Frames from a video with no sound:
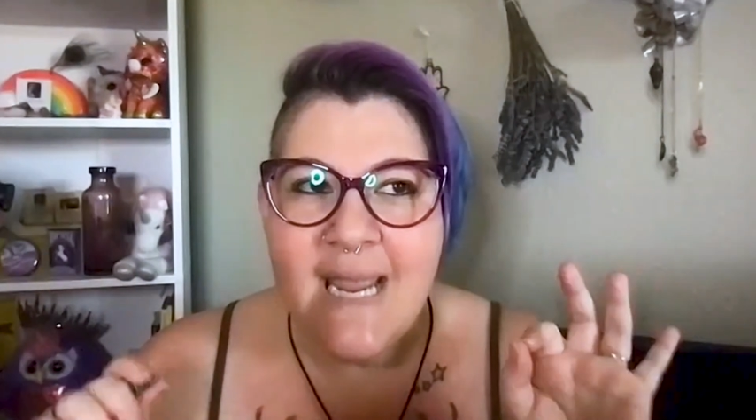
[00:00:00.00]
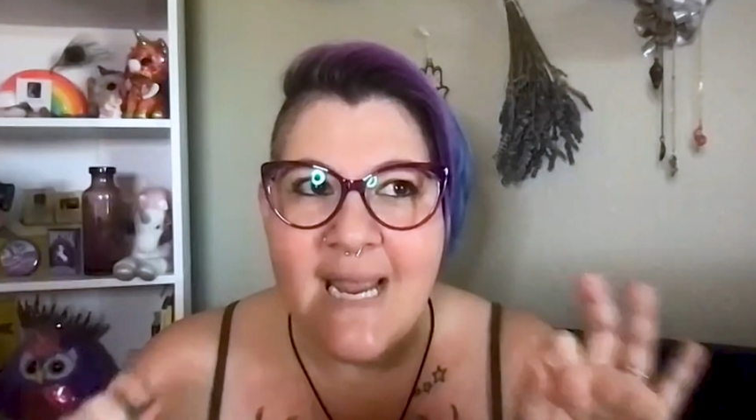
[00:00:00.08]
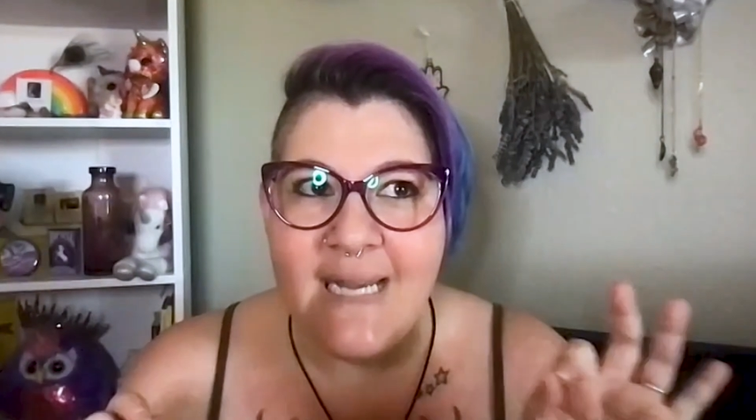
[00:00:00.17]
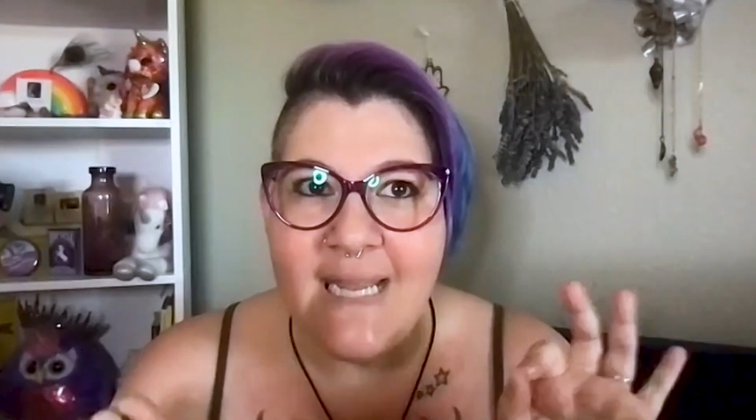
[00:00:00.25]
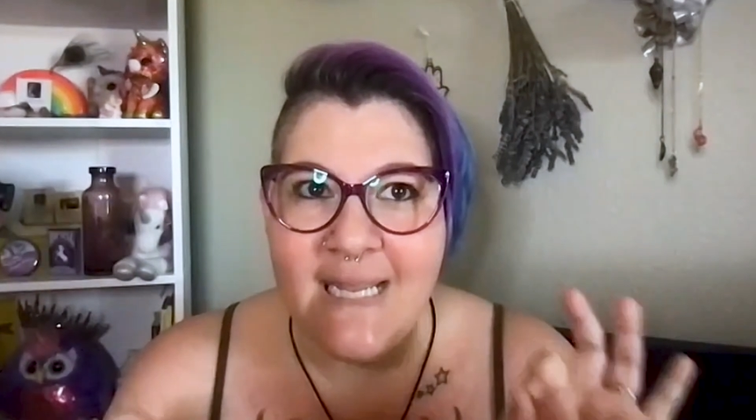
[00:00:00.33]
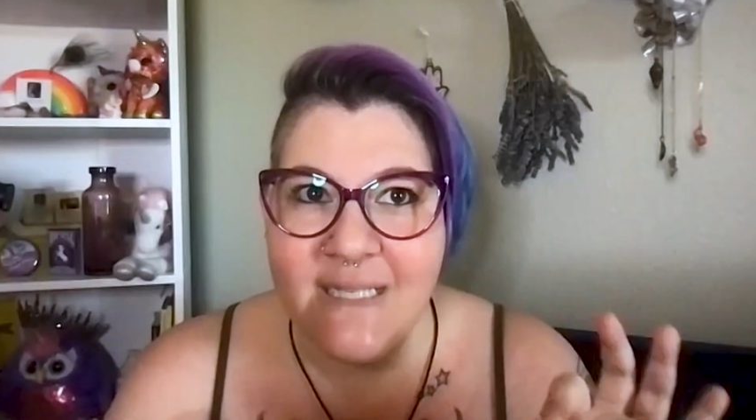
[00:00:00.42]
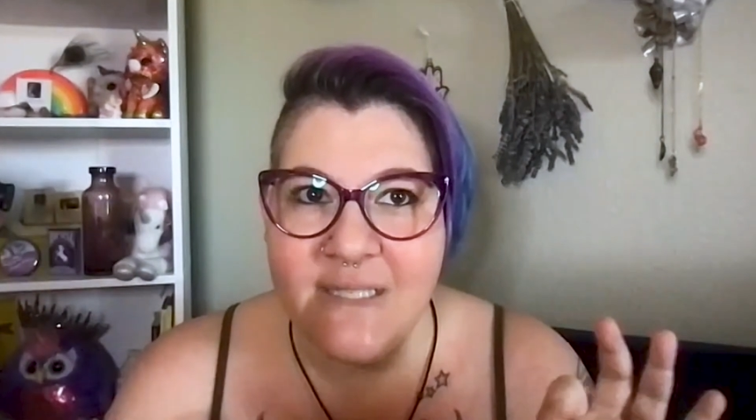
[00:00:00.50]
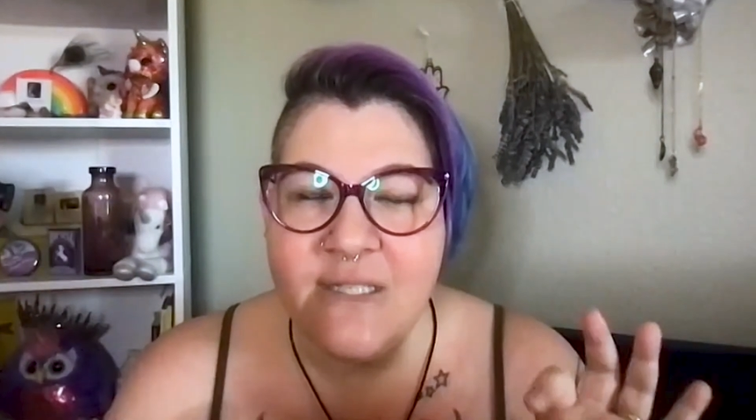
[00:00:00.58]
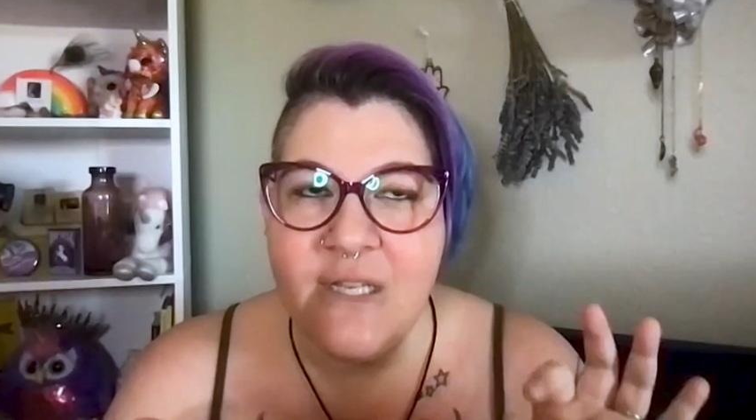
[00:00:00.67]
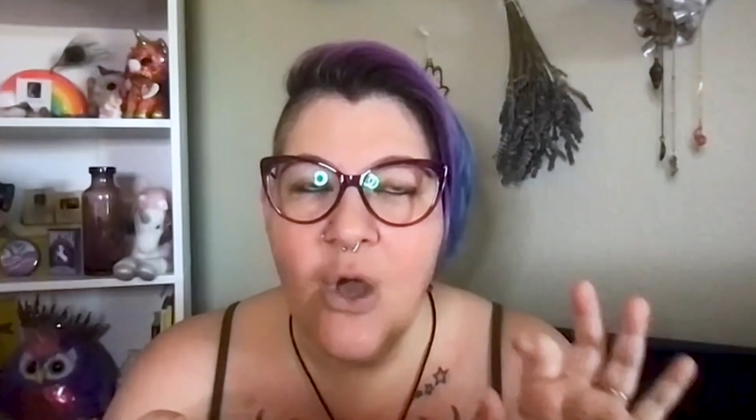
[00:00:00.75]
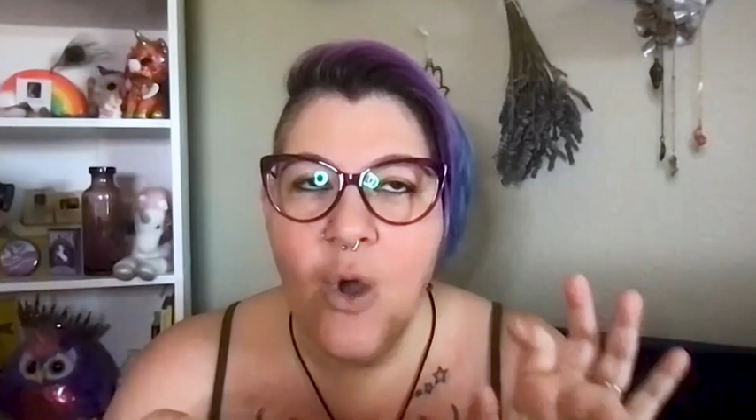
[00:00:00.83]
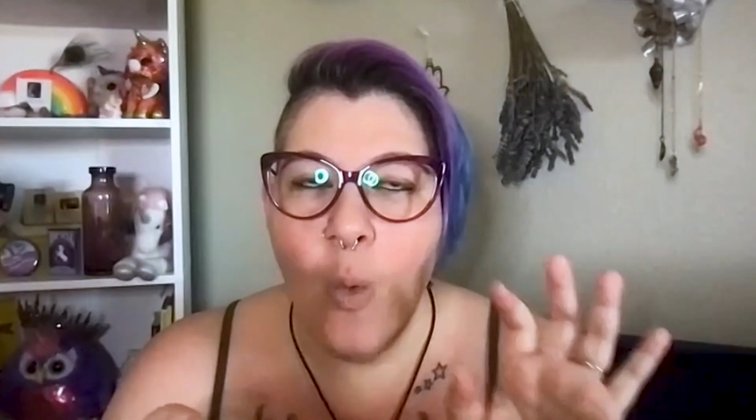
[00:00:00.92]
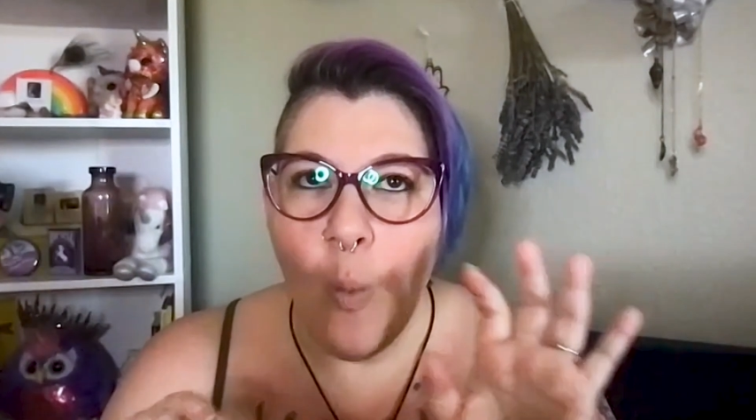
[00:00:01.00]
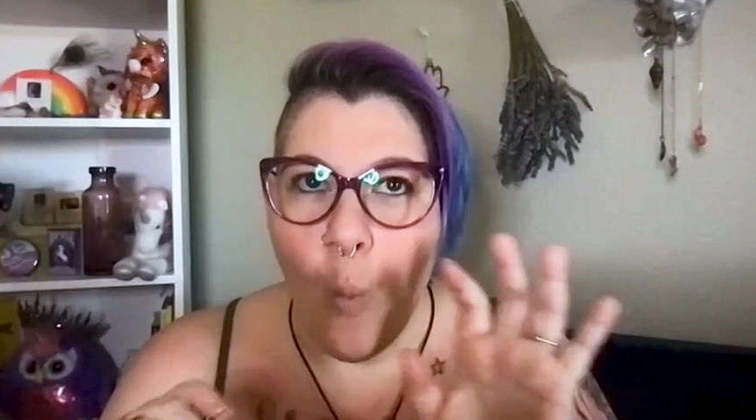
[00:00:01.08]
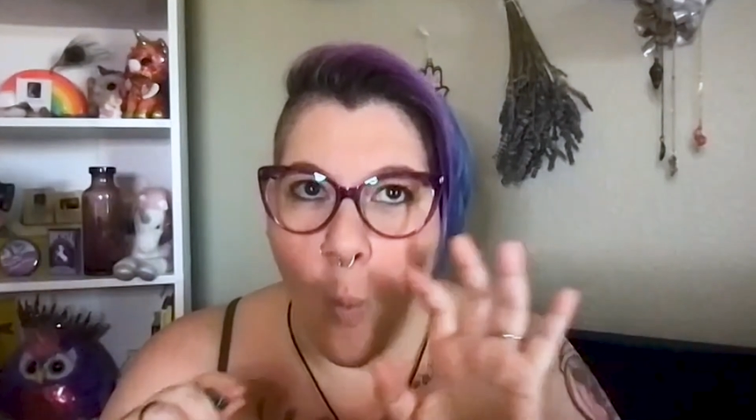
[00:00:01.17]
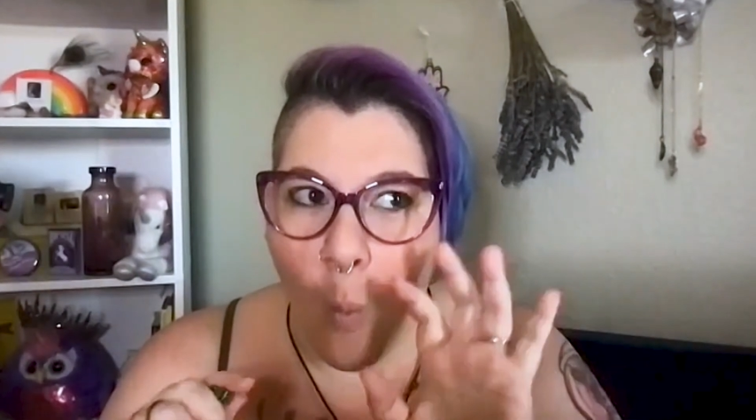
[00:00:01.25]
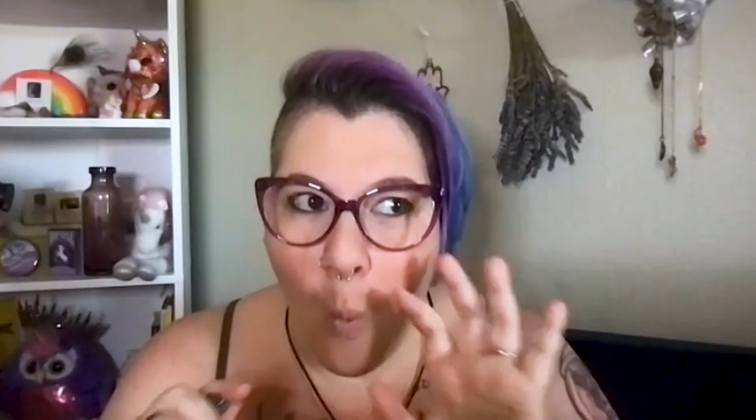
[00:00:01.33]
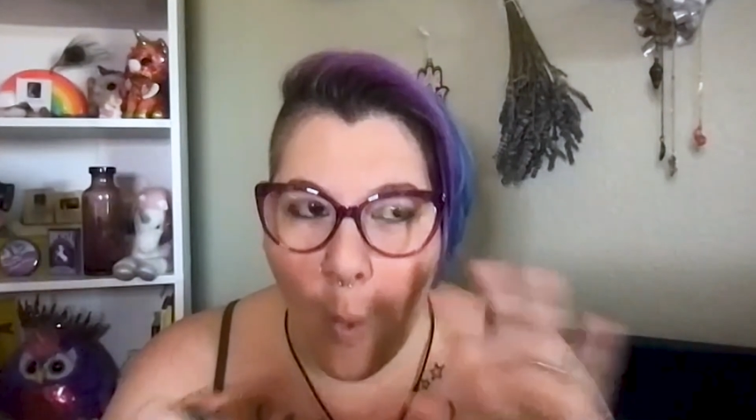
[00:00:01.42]
It is
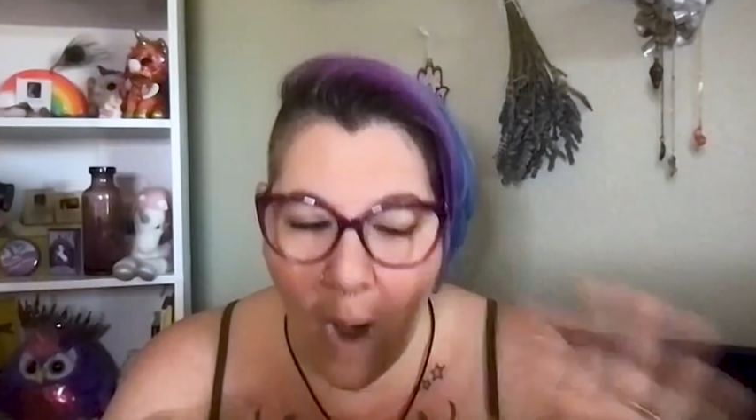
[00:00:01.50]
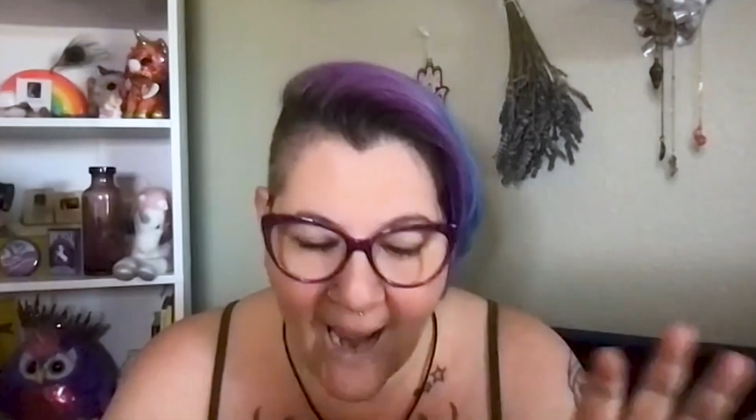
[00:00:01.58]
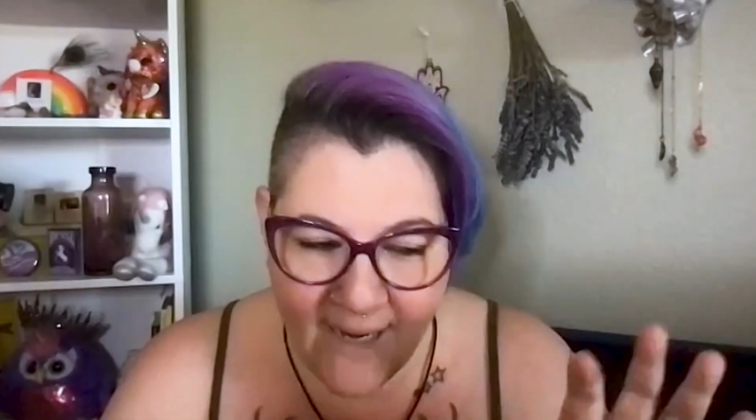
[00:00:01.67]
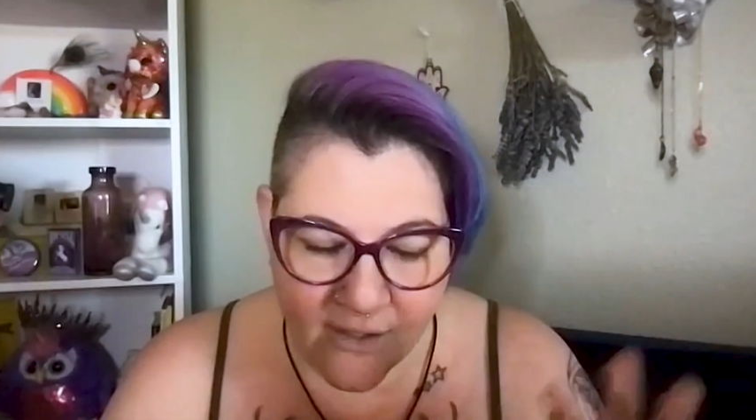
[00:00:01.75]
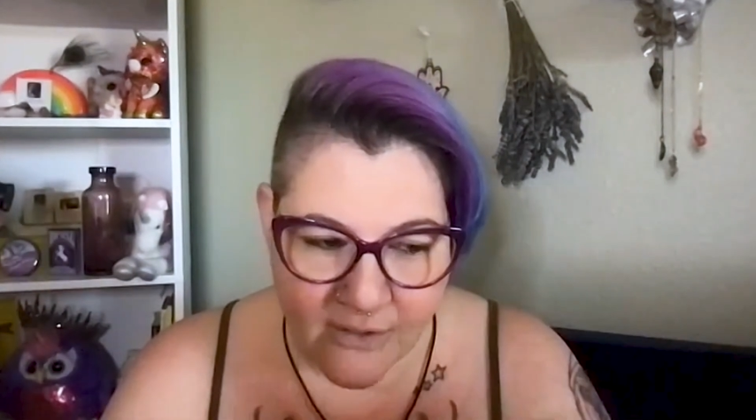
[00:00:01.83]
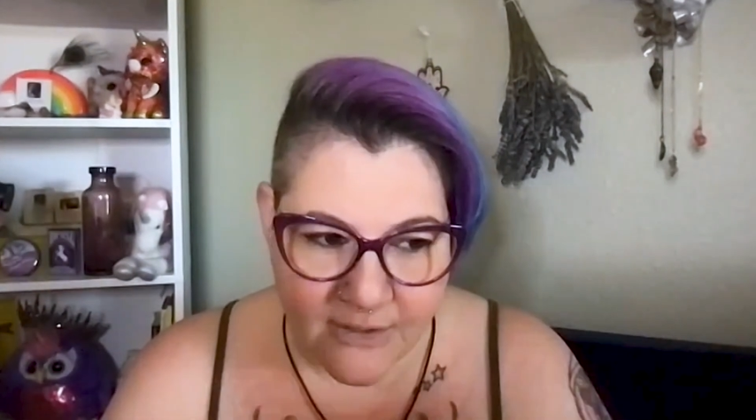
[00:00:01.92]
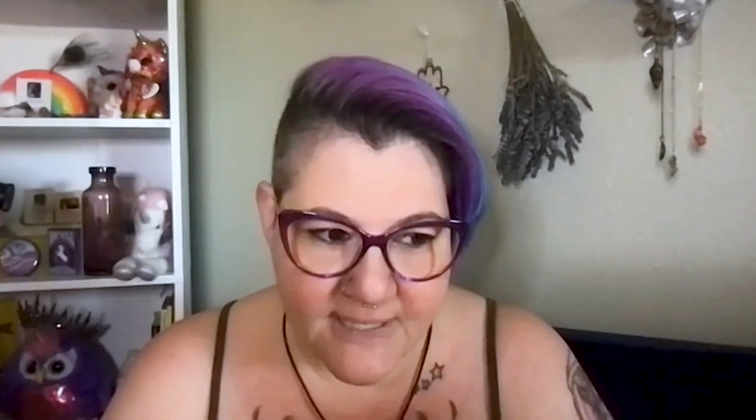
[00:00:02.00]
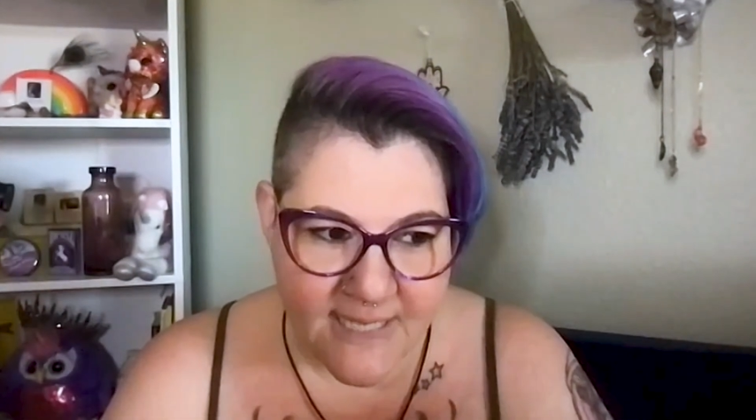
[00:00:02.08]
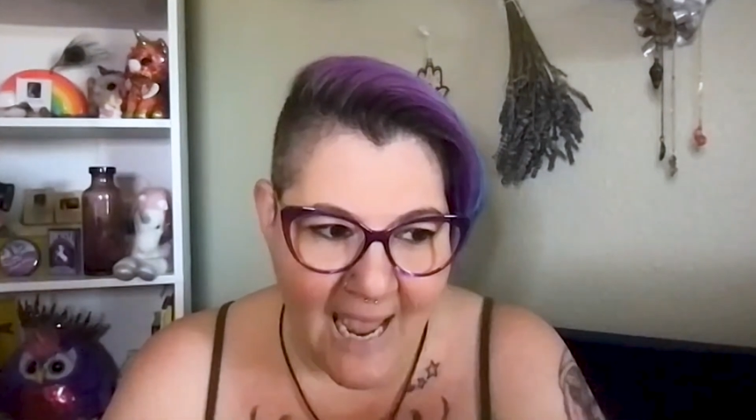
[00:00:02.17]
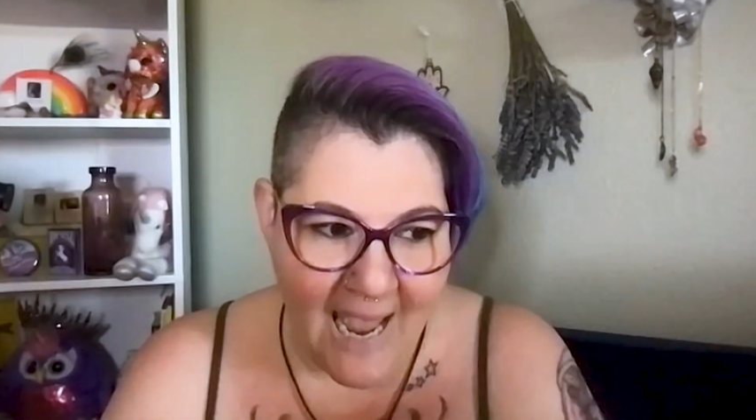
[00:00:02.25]
wild.